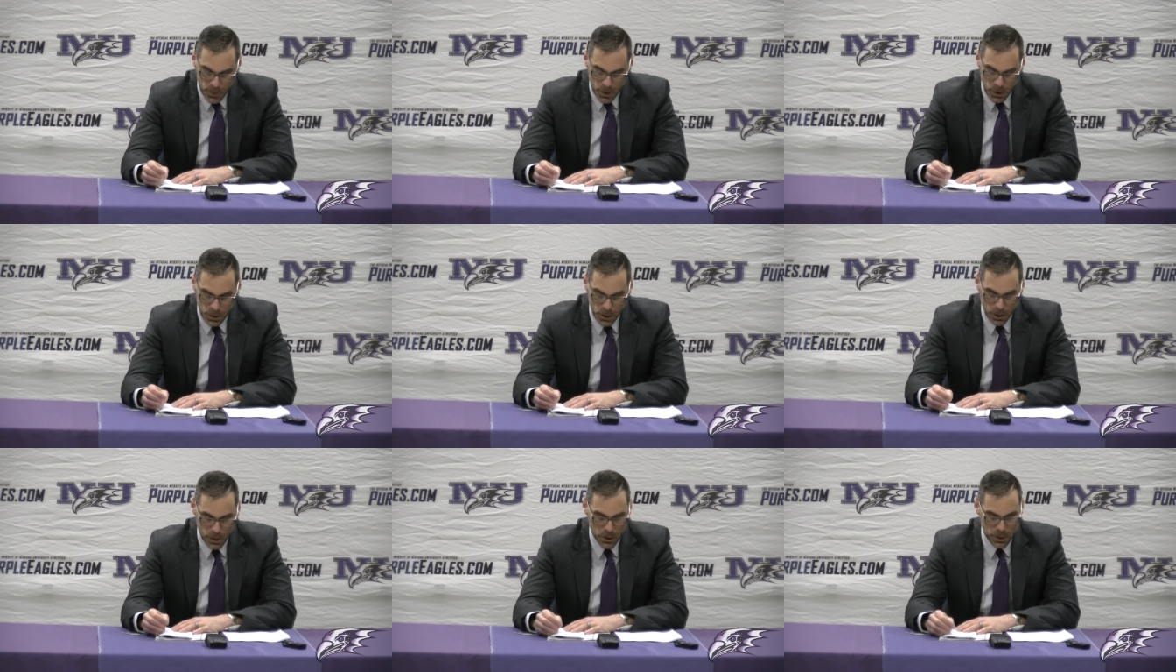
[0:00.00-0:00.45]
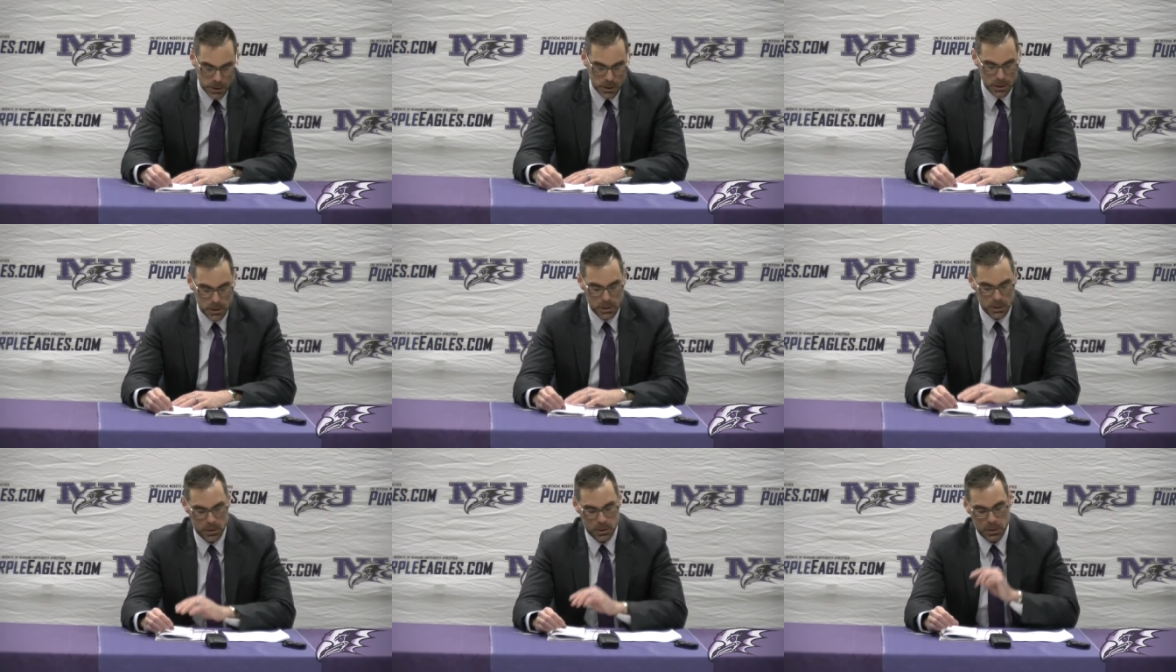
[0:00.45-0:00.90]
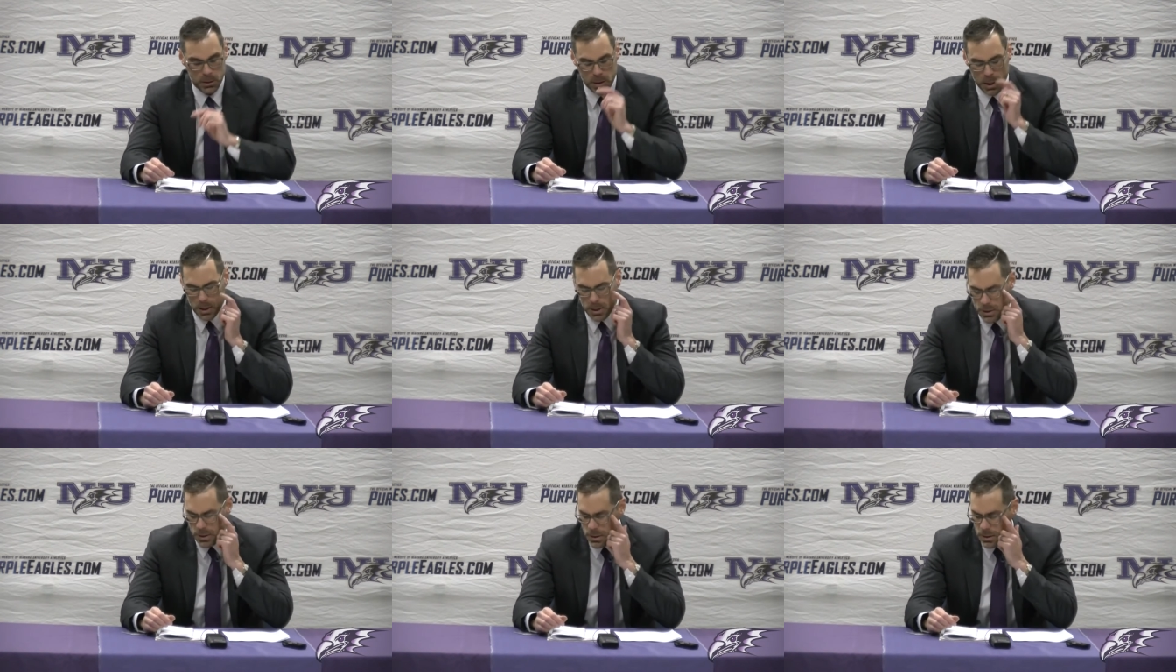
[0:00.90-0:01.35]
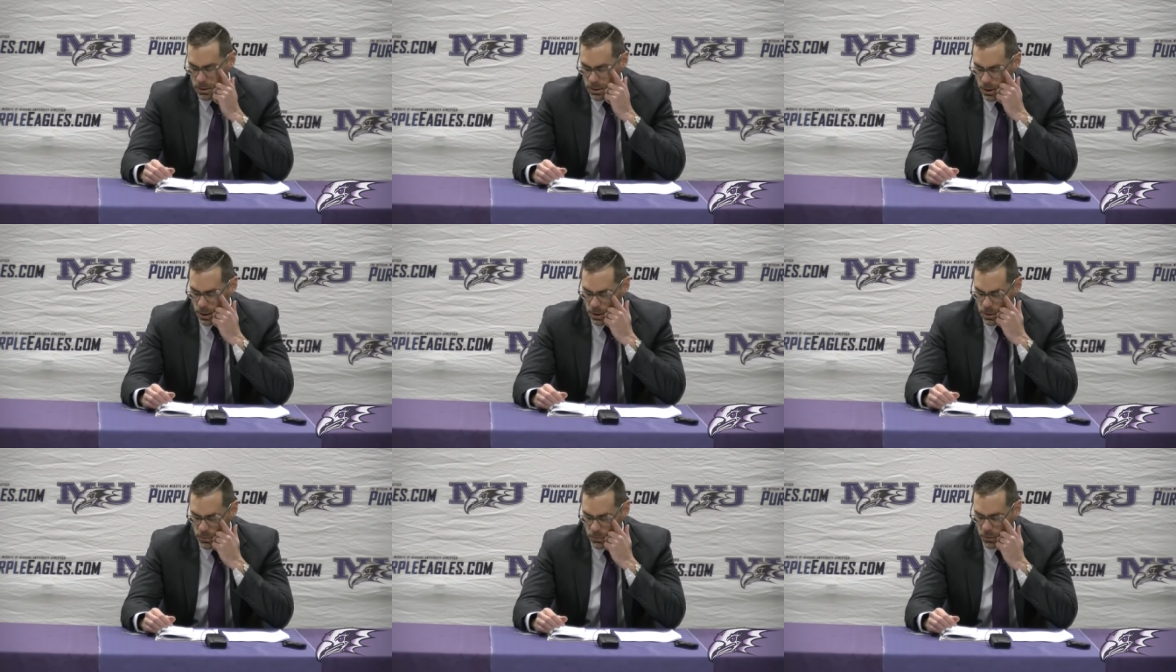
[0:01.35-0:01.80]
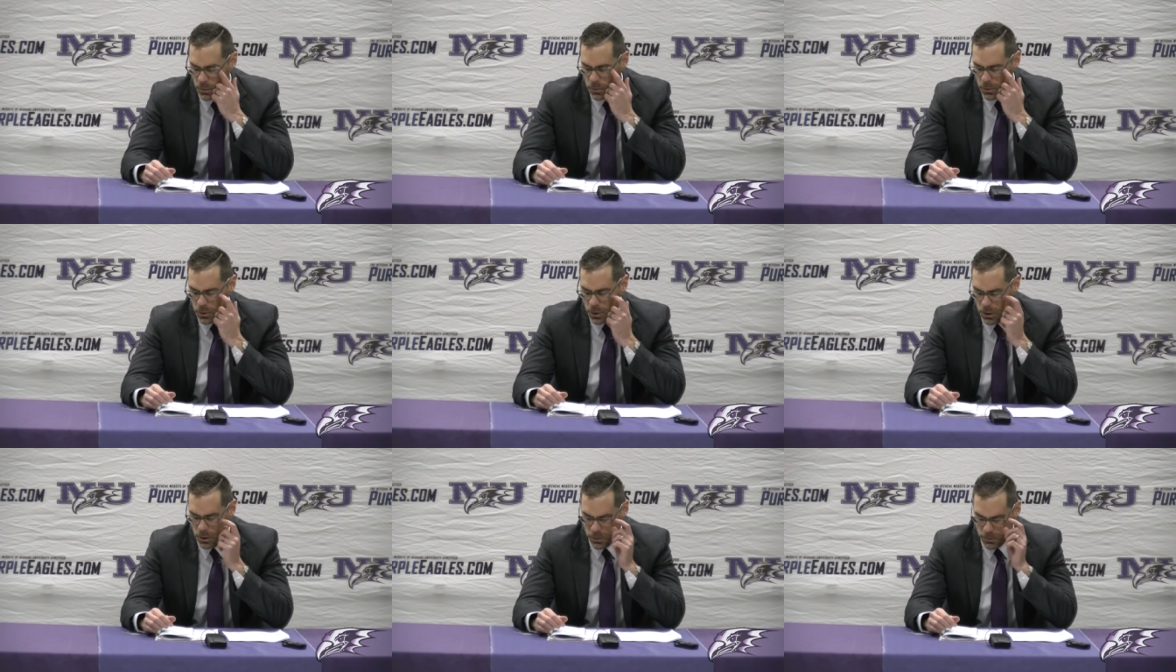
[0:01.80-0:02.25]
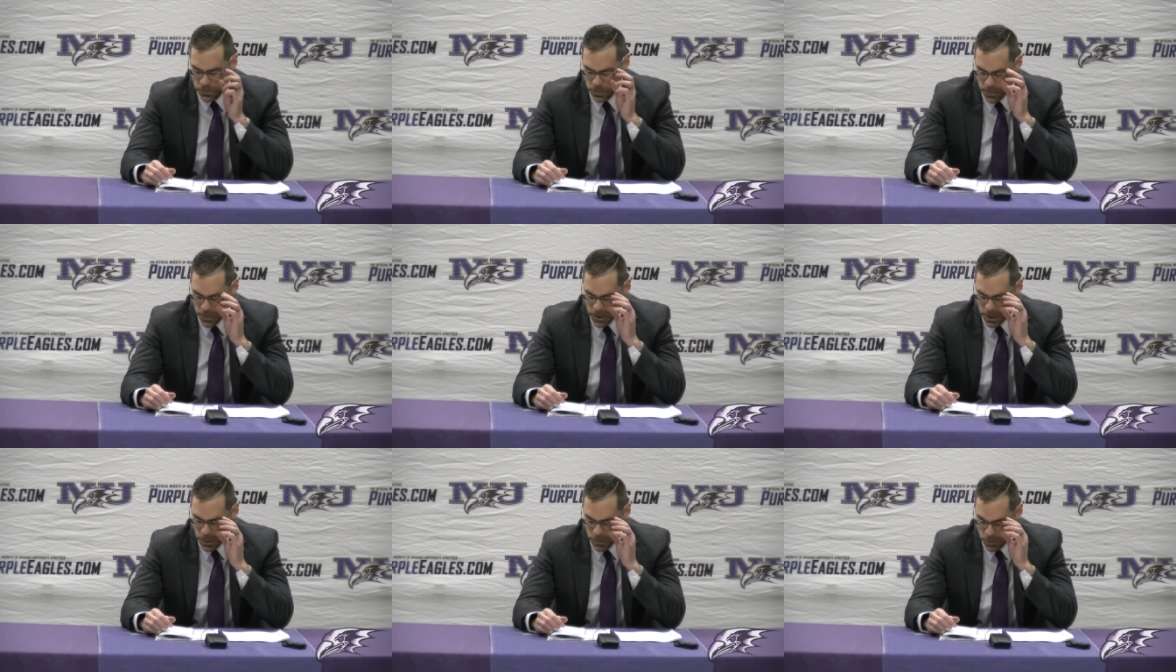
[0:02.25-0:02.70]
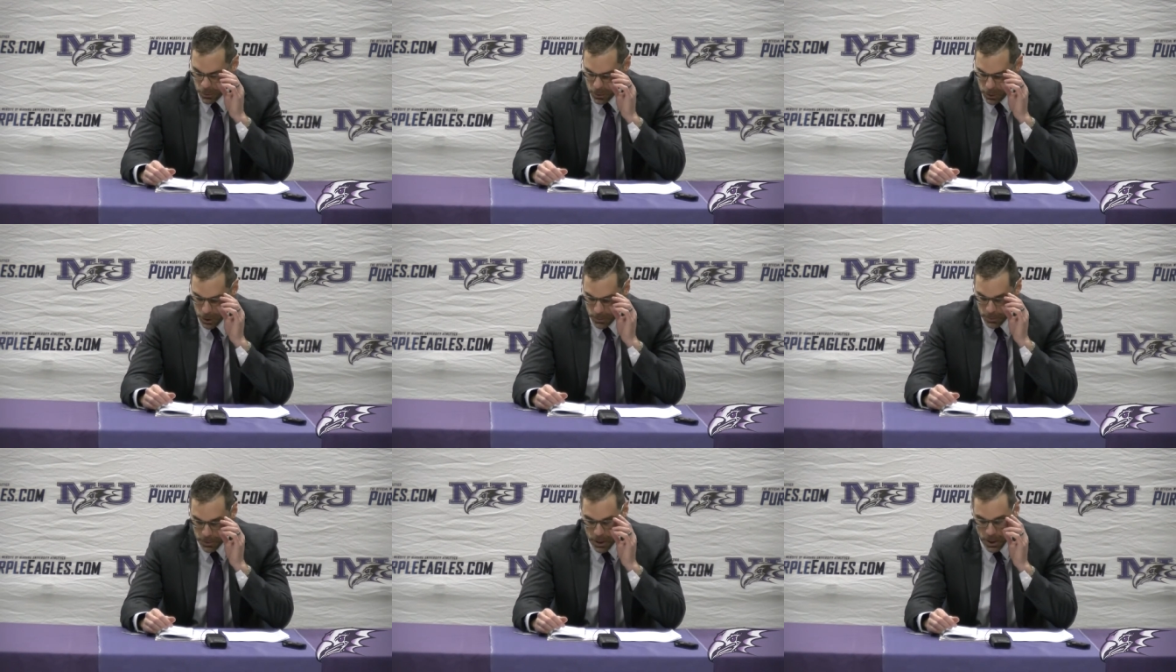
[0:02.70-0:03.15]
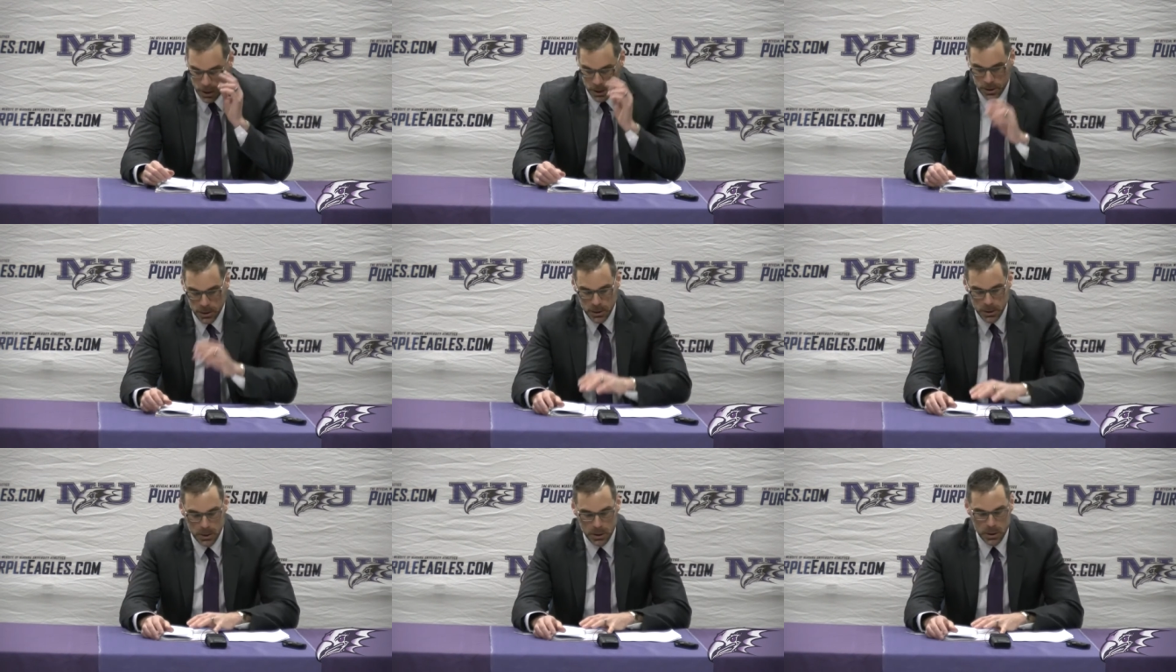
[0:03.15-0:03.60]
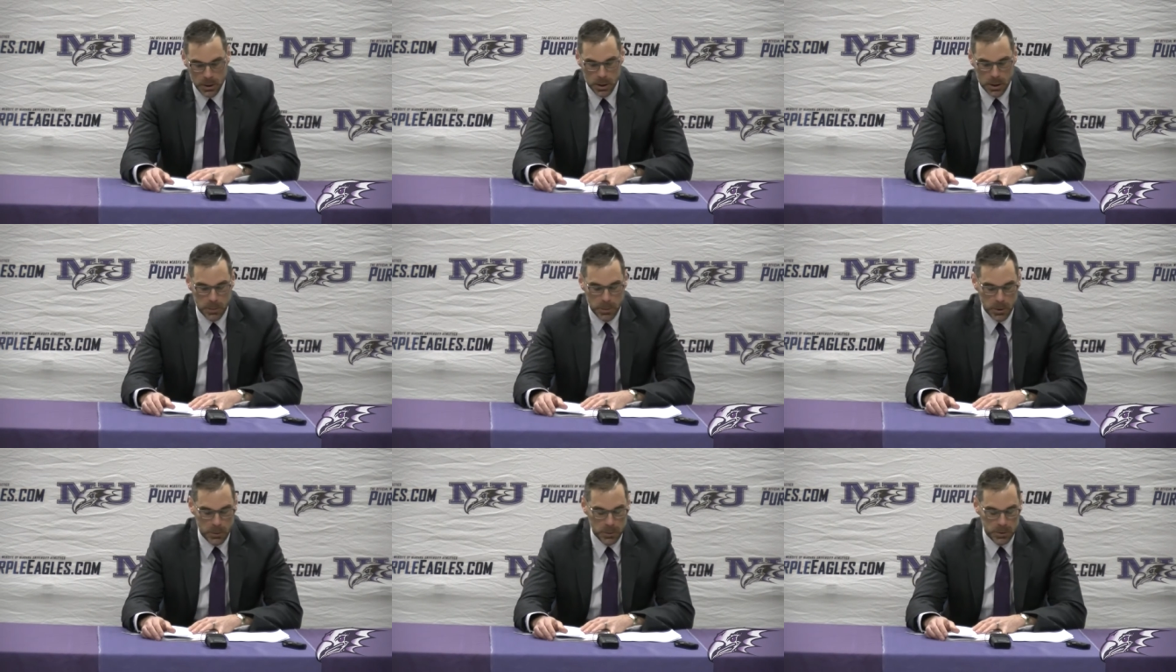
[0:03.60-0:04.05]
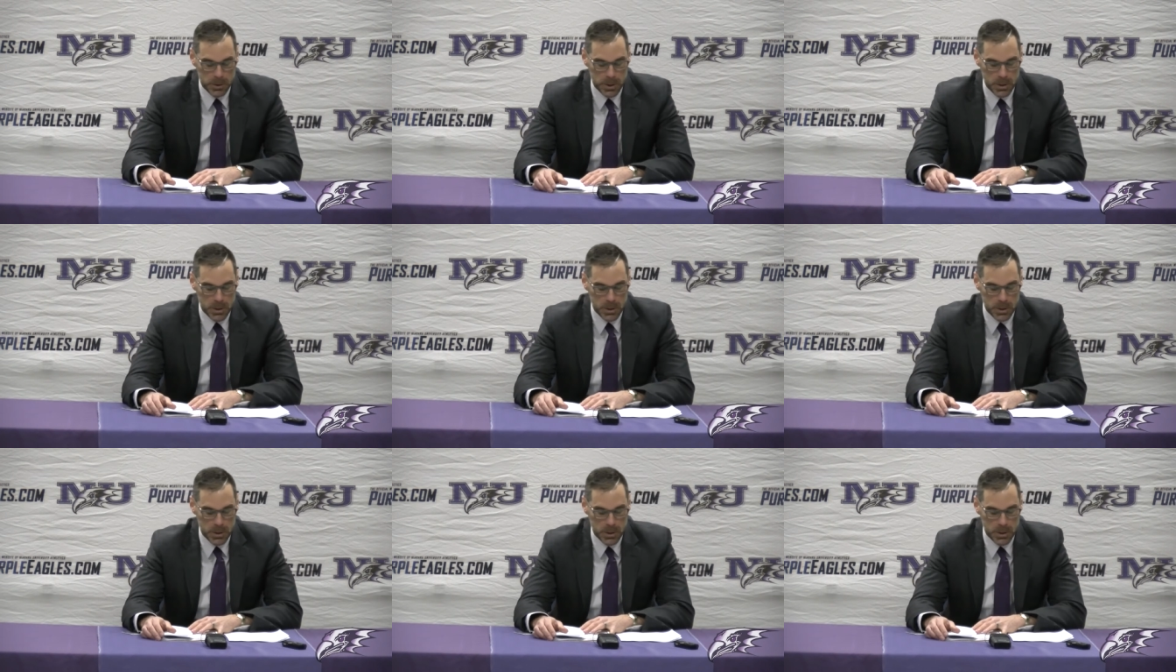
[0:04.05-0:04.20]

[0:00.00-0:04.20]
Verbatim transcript: Uh, nice, nice phone call from a couple alumni about what